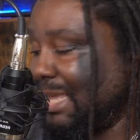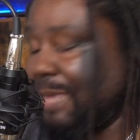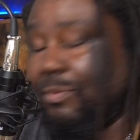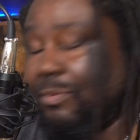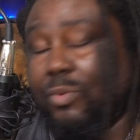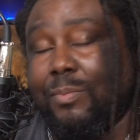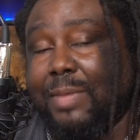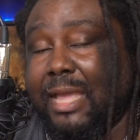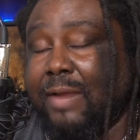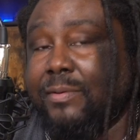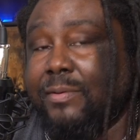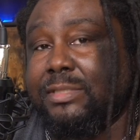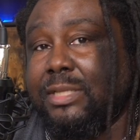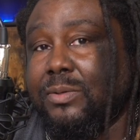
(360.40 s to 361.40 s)
keep it with me
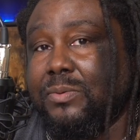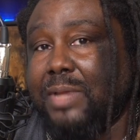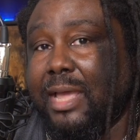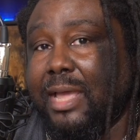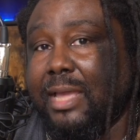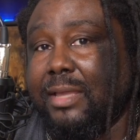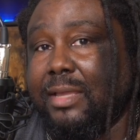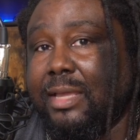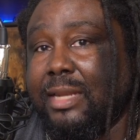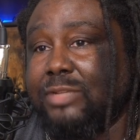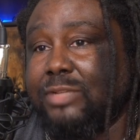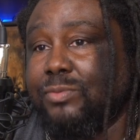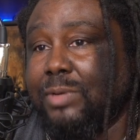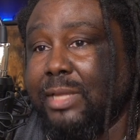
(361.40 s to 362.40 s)
every single day, and
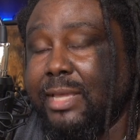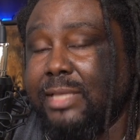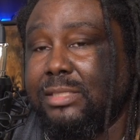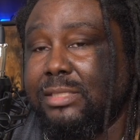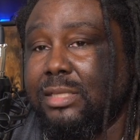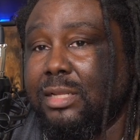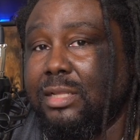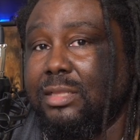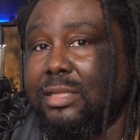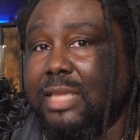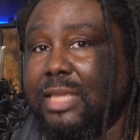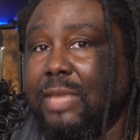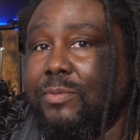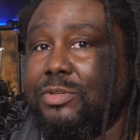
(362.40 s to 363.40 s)
it's really easy to
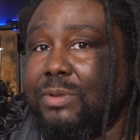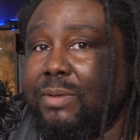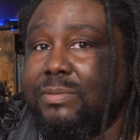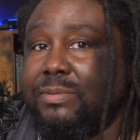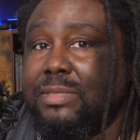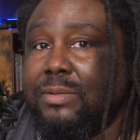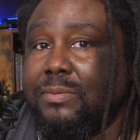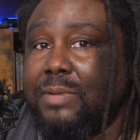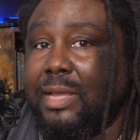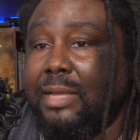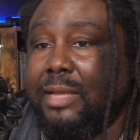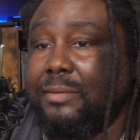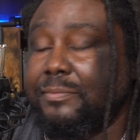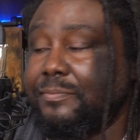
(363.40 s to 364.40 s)
keep with you every single
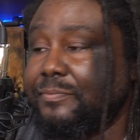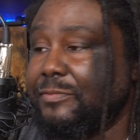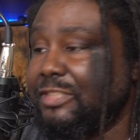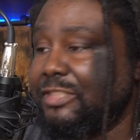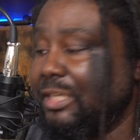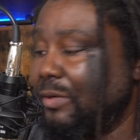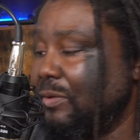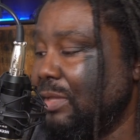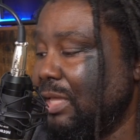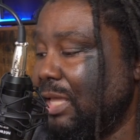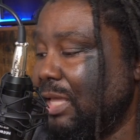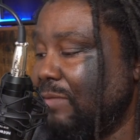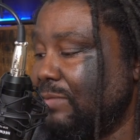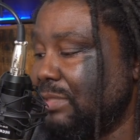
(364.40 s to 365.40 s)
day. So
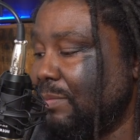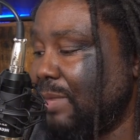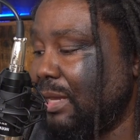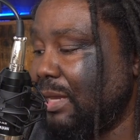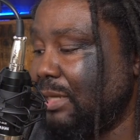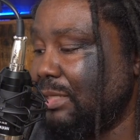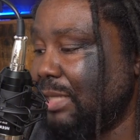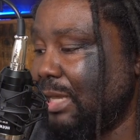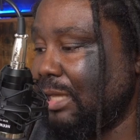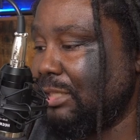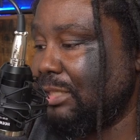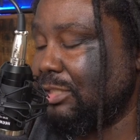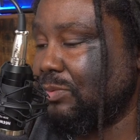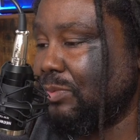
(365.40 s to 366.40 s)
if somebody that
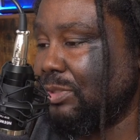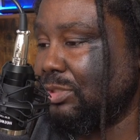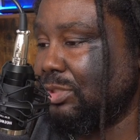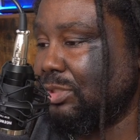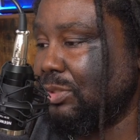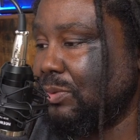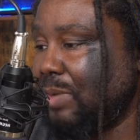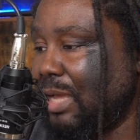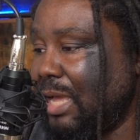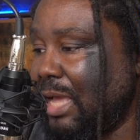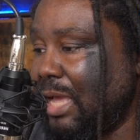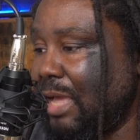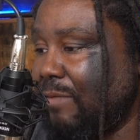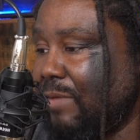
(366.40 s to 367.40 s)
just wants to
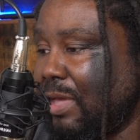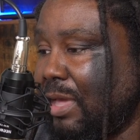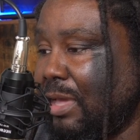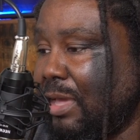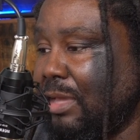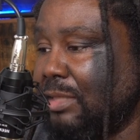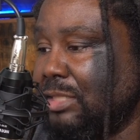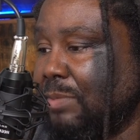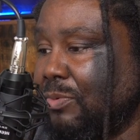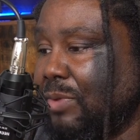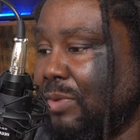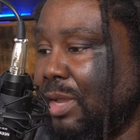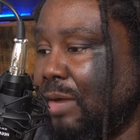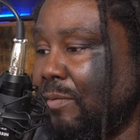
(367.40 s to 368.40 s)
have a simple
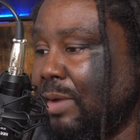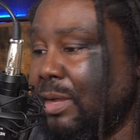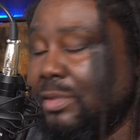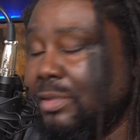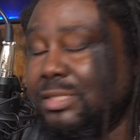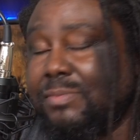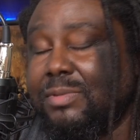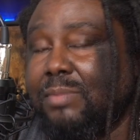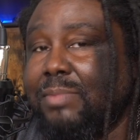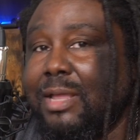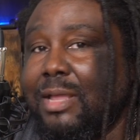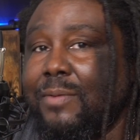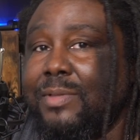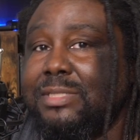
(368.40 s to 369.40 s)
carry around, something to
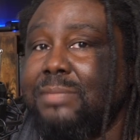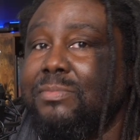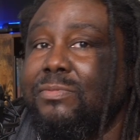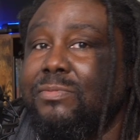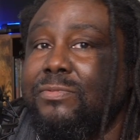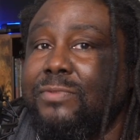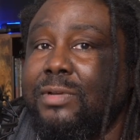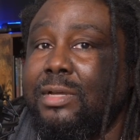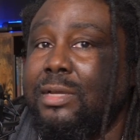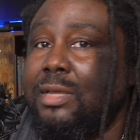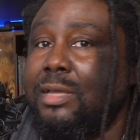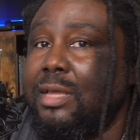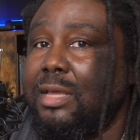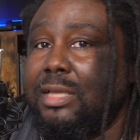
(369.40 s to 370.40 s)
play with, something fun,
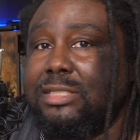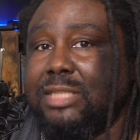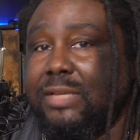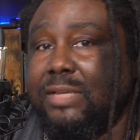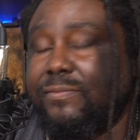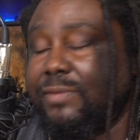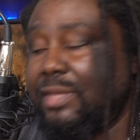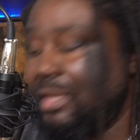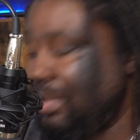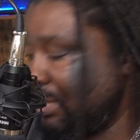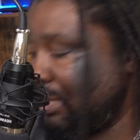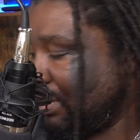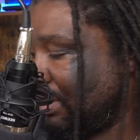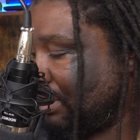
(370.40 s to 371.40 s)
it's good for
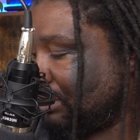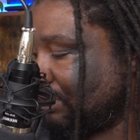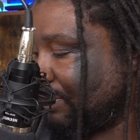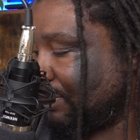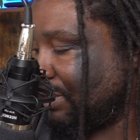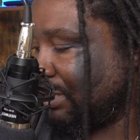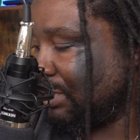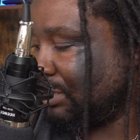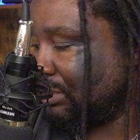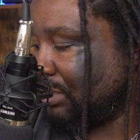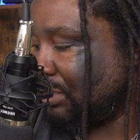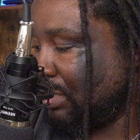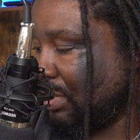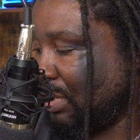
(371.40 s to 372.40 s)
kids because,
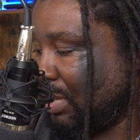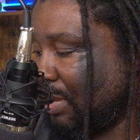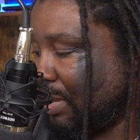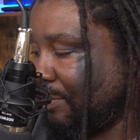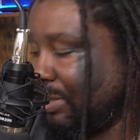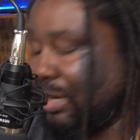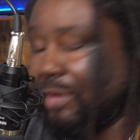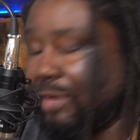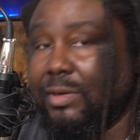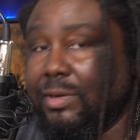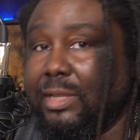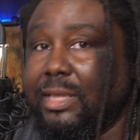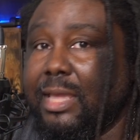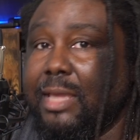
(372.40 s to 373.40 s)
I mean, they
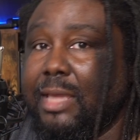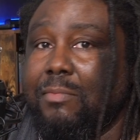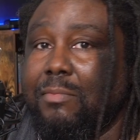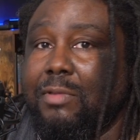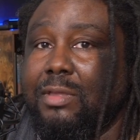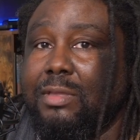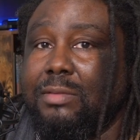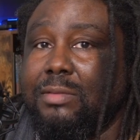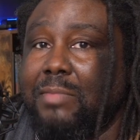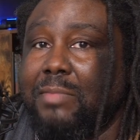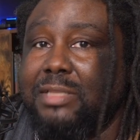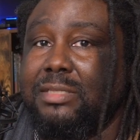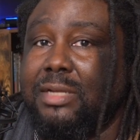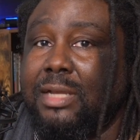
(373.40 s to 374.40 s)
really can't
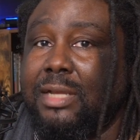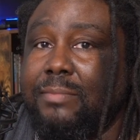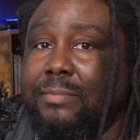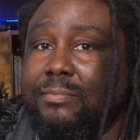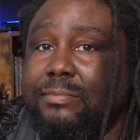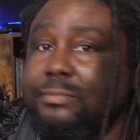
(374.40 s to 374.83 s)
mess it up.